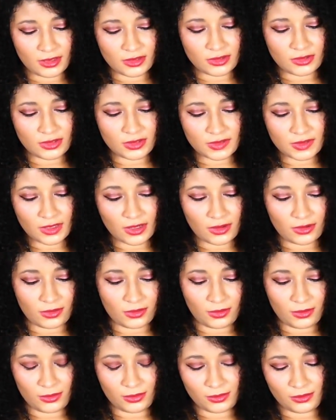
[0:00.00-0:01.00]

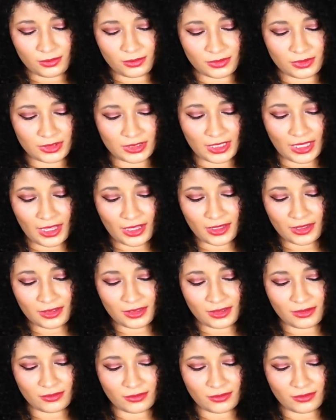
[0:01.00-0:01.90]
So that,